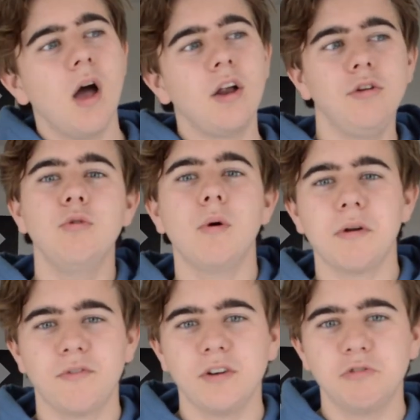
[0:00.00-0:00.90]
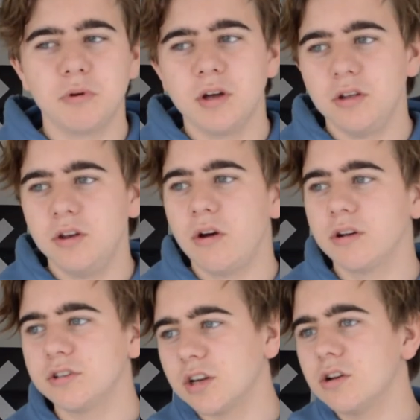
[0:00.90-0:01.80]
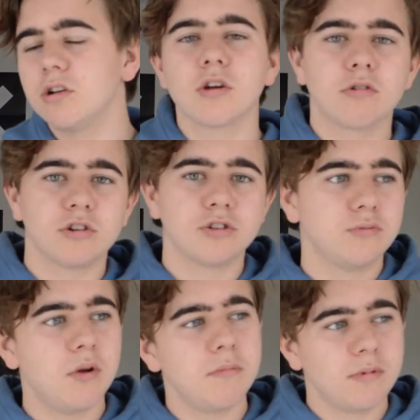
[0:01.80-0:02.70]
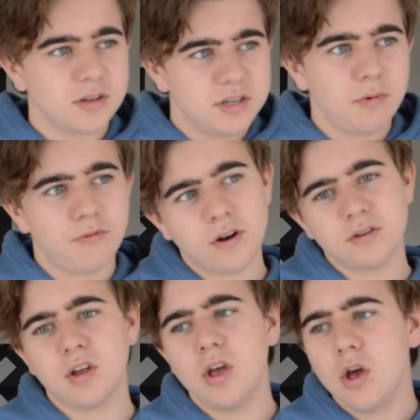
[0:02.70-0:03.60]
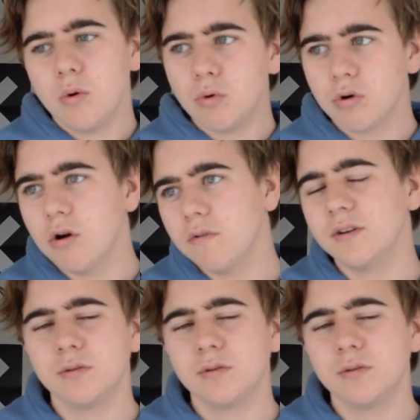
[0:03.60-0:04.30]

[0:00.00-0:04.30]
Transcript: I knew where my friends were. You know, I could like look across the room, see my friends, walk over.